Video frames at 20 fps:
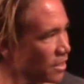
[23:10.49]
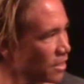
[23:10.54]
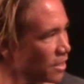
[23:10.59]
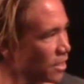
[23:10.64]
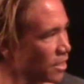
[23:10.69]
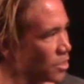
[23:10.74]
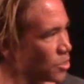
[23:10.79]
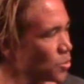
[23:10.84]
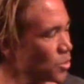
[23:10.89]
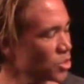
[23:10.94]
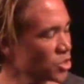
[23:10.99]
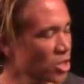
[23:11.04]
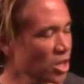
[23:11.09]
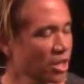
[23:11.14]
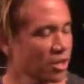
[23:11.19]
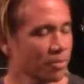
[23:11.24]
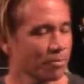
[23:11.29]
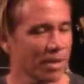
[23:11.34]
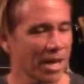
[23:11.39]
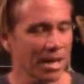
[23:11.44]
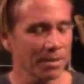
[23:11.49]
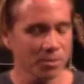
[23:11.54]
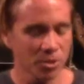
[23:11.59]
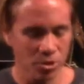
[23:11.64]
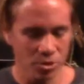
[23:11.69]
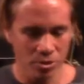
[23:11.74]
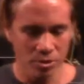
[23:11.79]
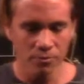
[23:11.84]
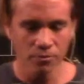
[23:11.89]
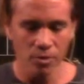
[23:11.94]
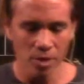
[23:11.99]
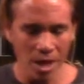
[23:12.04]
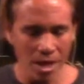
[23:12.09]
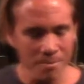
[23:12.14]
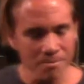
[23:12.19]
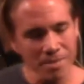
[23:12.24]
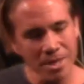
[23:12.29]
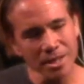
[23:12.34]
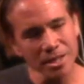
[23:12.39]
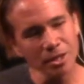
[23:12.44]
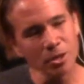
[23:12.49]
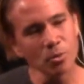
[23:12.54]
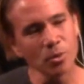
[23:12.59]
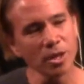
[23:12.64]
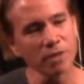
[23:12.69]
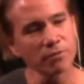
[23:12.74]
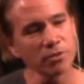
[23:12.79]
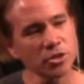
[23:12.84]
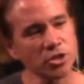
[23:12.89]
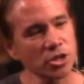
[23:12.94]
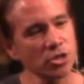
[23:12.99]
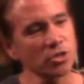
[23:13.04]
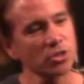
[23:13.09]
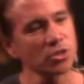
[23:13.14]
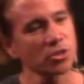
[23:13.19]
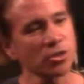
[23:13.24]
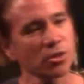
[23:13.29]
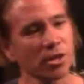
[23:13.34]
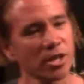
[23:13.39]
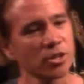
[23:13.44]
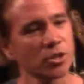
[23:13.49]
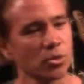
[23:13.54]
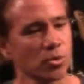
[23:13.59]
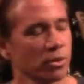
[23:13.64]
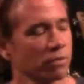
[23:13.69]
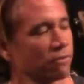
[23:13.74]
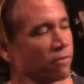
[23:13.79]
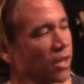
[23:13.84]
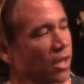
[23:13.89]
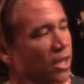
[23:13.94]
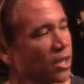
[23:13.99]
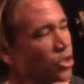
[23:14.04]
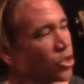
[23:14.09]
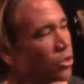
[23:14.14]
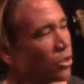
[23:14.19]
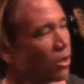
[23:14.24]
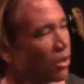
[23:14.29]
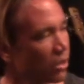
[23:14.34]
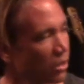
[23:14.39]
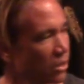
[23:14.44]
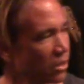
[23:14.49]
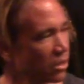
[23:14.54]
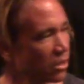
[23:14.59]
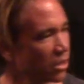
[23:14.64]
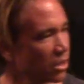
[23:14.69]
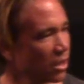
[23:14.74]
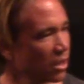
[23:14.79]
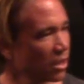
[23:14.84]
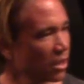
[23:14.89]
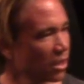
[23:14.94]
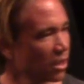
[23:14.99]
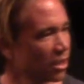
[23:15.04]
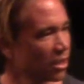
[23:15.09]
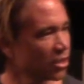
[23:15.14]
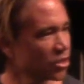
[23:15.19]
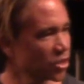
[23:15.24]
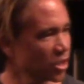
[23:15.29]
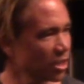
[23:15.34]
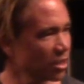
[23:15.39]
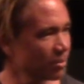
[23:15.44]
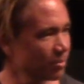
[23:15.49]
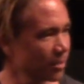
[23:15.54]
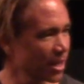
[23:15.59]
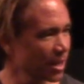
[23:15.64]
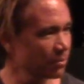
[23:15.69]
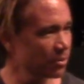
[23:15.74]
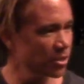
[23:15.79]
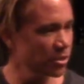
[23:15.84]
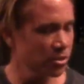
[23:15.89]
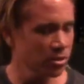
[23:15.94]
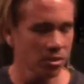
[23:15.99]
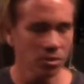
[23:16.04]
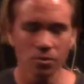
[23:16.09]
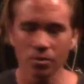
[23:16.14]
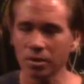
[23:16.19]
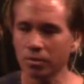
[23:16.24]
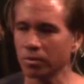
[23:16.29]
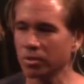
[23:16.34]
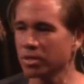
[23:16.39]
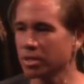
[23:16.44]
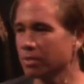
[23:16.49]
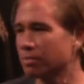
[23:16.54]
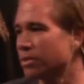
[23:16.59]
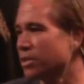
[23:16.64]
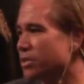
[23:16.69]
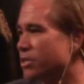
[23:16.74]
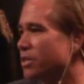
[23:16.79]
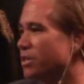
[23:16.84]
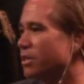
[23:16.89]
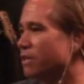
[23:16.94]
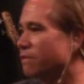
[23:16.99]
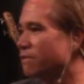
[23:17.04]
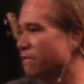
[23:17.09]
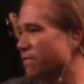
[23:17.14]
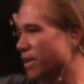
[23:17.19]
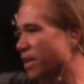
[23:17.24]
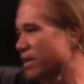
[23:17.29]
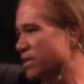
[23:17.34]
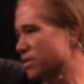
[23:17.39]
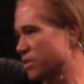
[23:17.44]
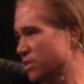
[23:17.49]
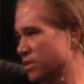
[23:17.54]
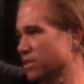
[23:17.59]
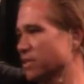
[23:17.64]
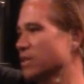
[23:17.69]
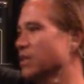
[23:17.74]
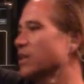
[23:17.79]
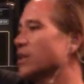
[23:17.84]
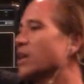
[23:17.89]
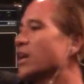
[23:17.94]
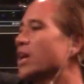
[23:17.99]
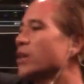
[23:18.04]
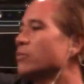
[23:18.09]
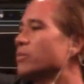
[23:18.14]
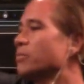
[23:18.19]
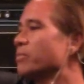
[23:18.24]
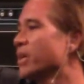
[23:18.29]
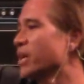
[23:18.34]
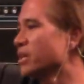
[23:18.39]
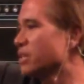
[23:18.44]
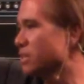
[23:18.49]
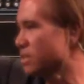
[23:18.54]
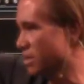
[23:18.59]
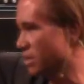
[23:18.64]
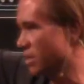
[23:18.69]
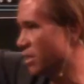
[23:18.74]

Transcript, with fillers: It's what John the Baptist stood for. I'm making a way for Jesus Christ to invade your heart, John the Baptist. So, what was he preaching? Confess and repent,